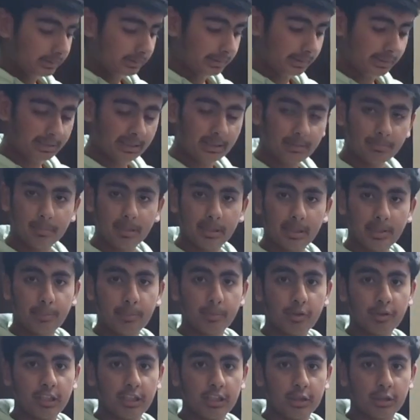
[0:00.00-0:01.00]
This is made up
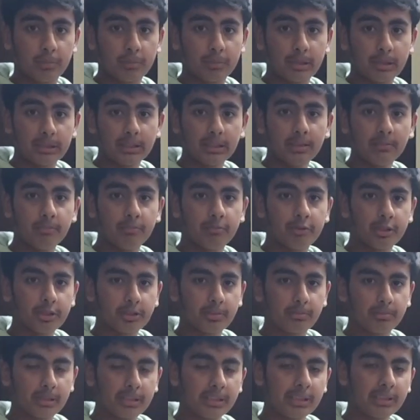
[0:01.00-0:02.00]
of aluminium,
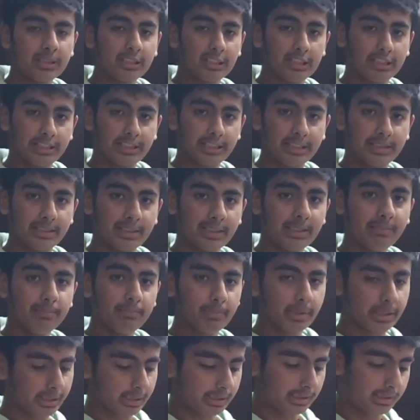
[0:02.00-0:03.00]
which means it is a
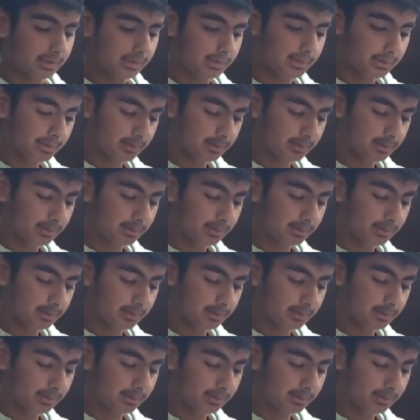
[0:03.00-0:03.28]
metal.